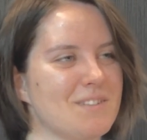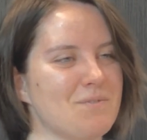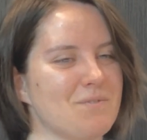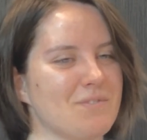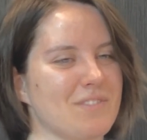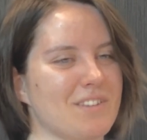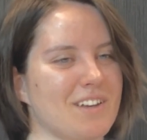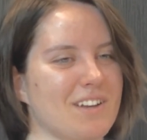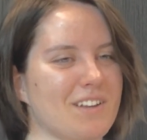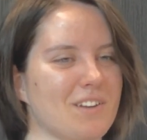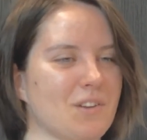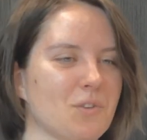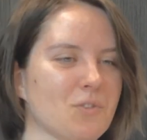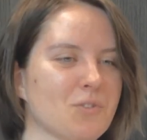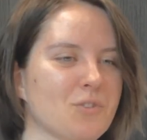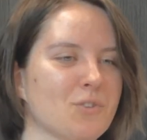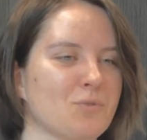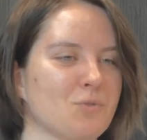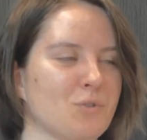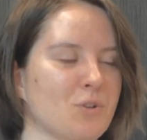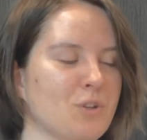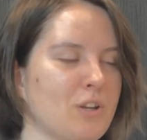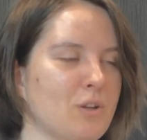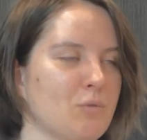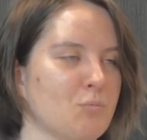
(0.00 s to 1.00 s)
And also
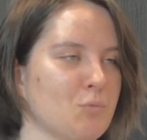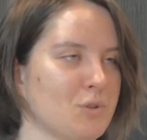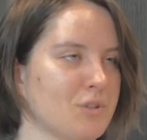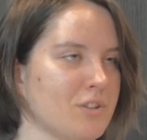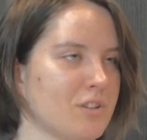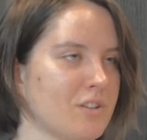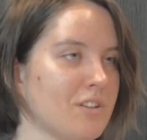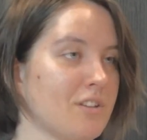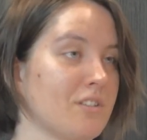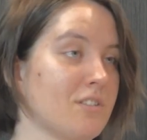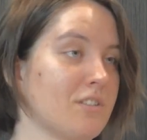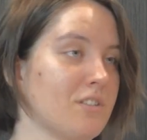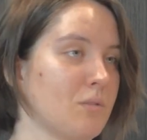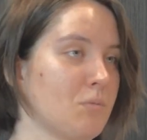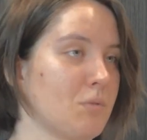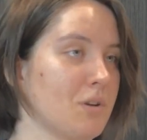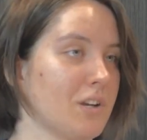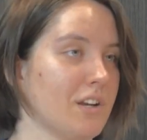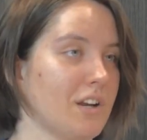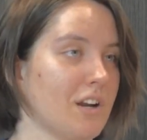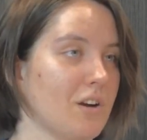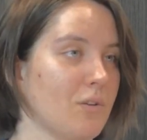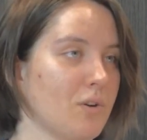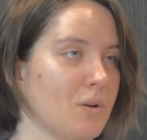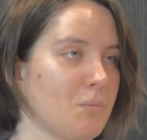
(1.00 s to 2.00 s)
for the
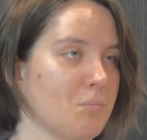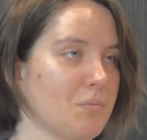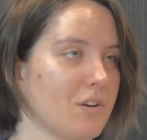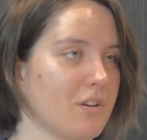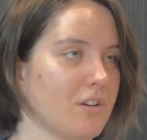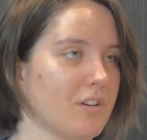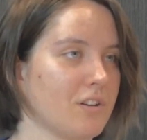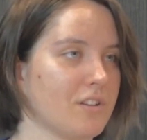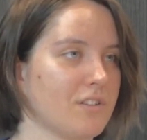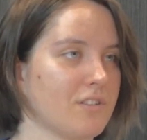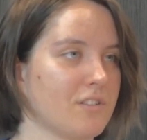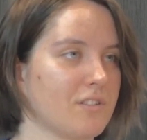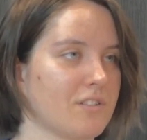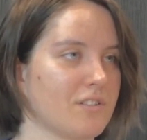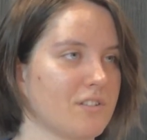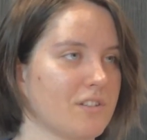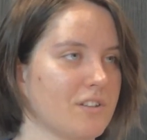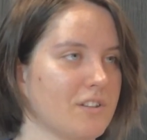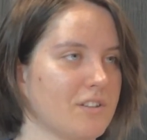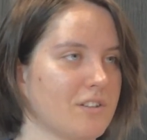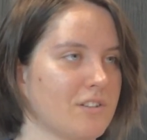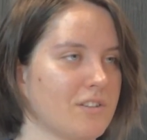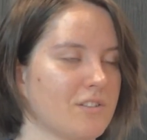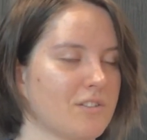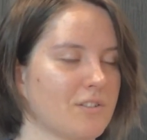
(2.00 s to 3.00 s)
multidisciplinary parts,
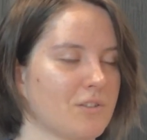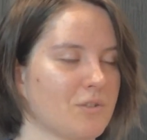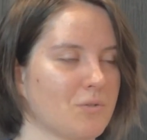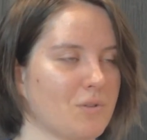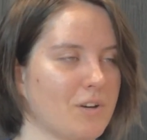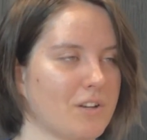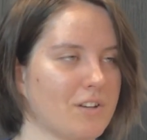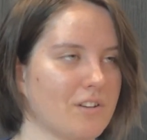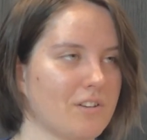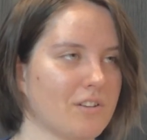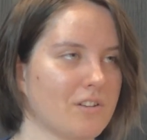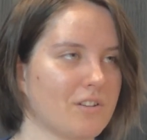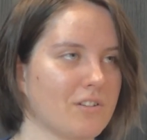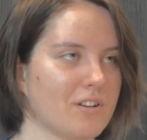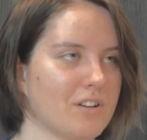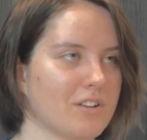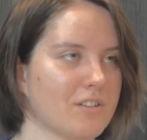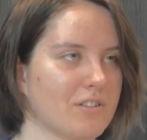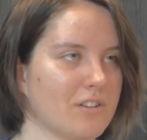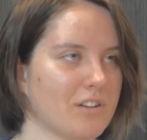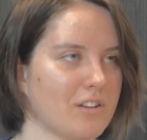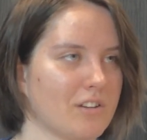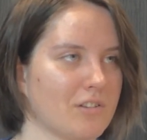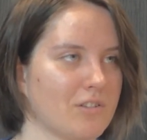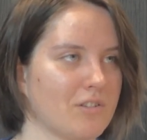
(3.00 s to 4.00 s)
it's quite
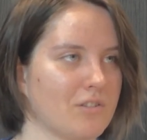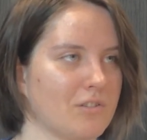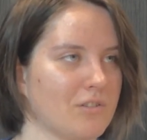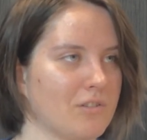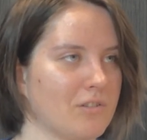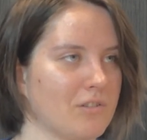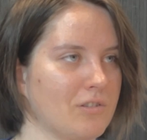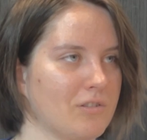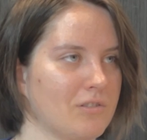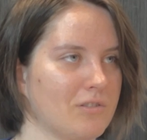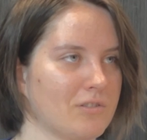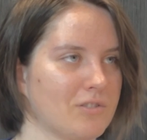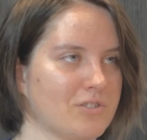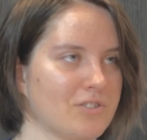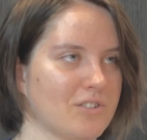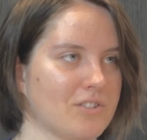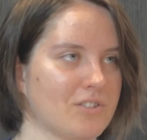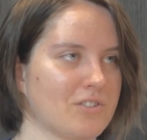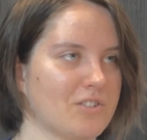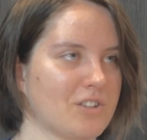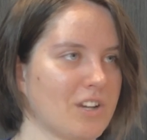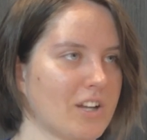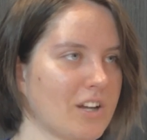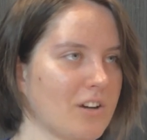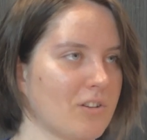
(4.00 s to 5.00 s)
interesting to just
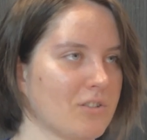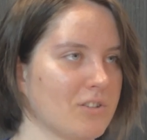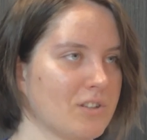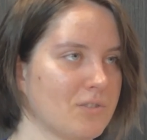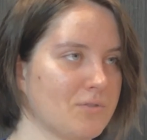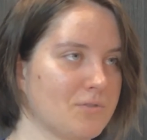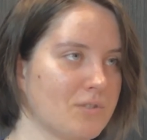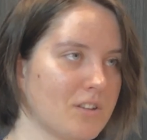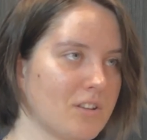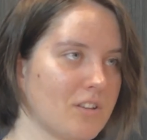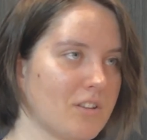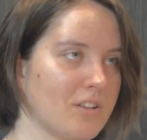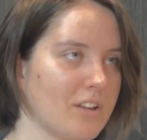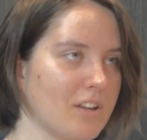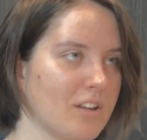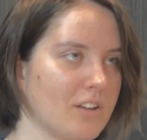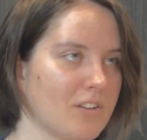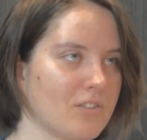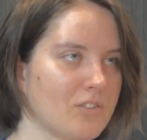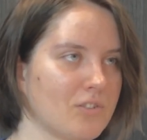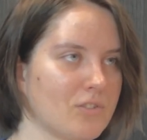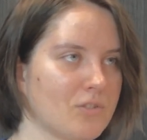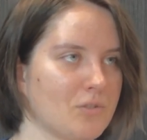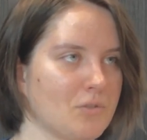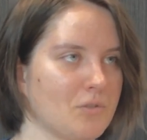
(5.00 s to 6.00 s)
check out different
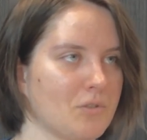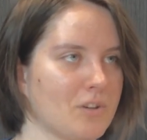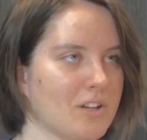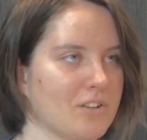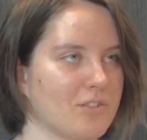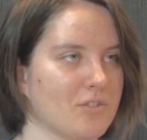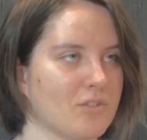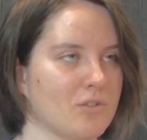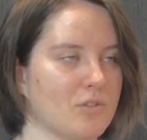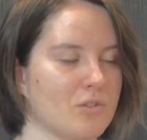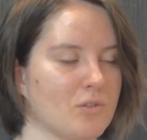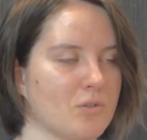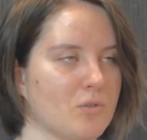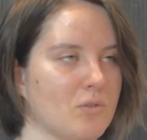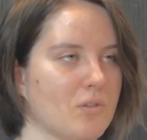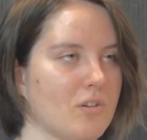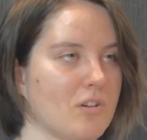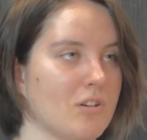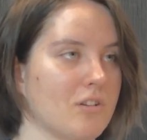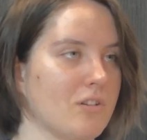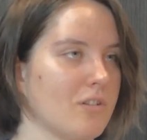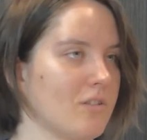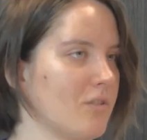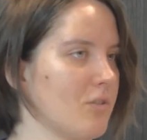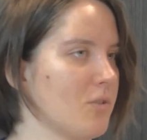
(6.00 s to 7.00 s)
things, to get to know
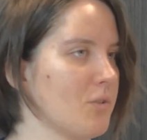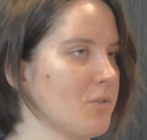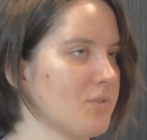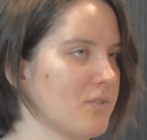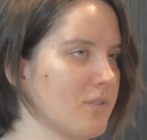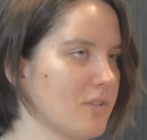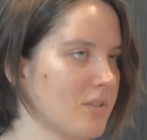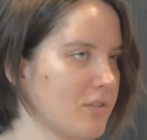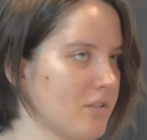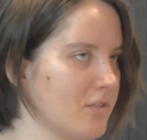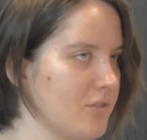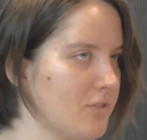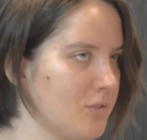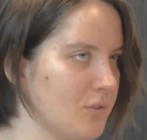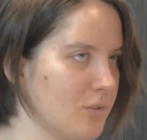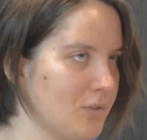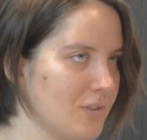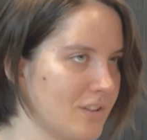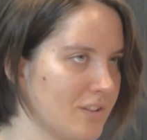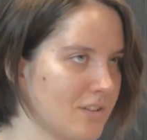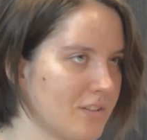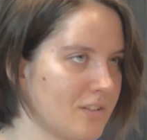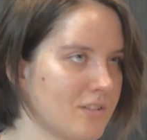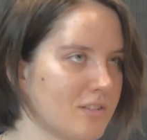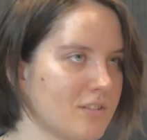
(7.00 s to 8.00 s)
also other
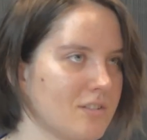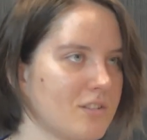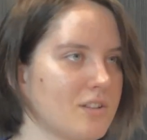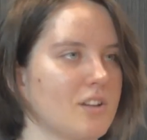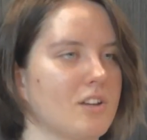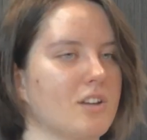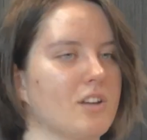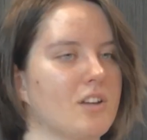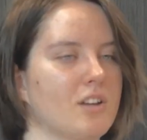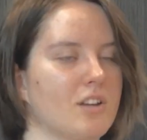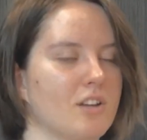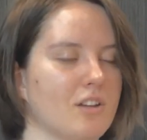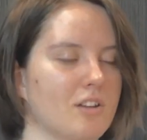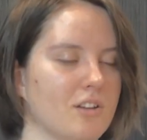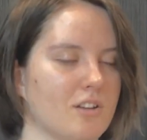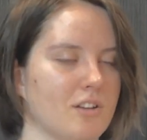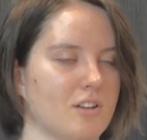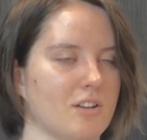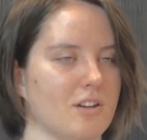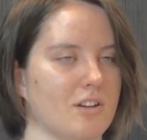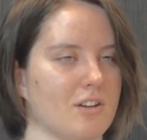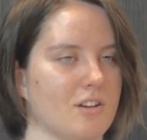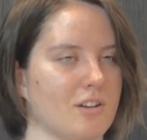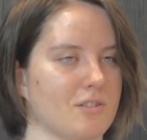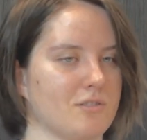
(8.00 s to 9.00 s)
students
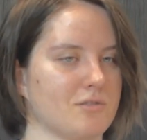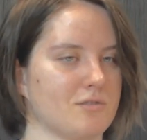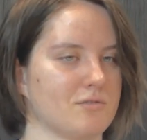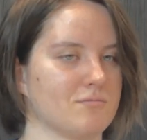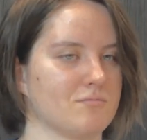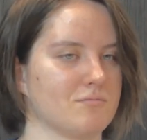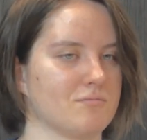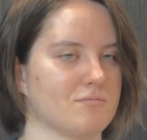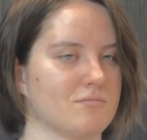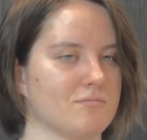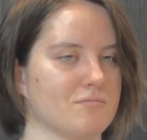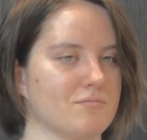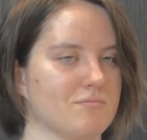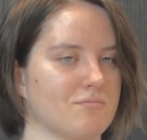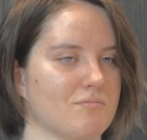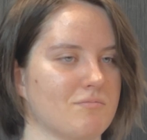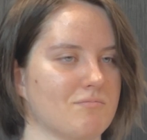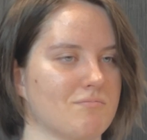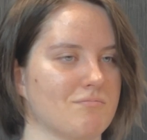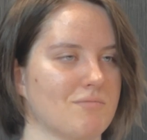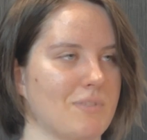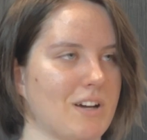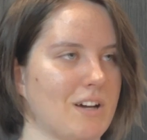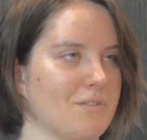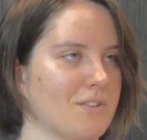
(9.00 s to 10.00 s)
and
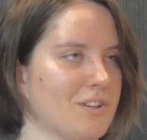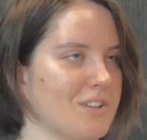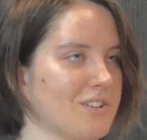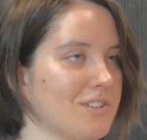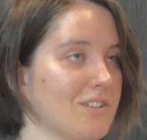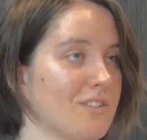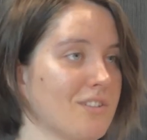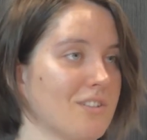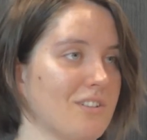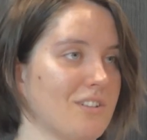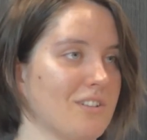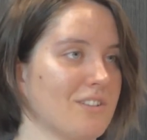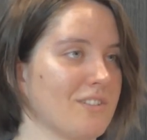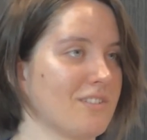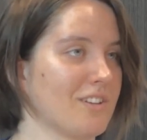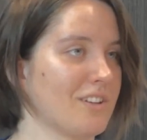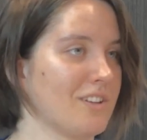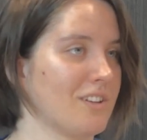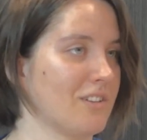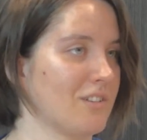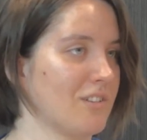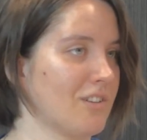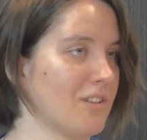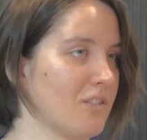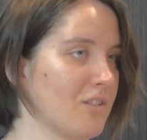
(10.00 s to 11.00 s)
having another insight
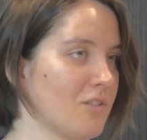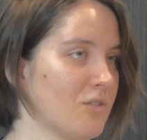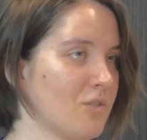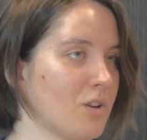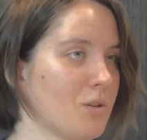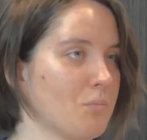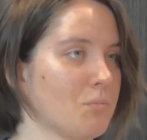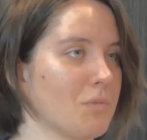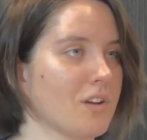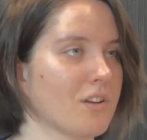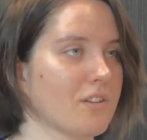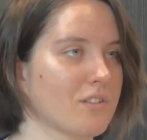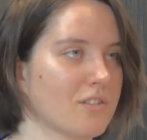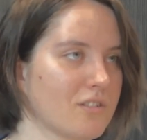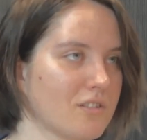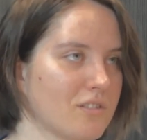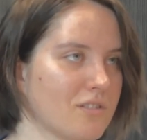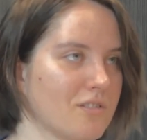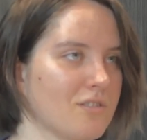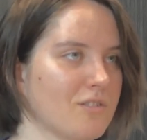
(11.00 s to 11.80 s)
in other topics.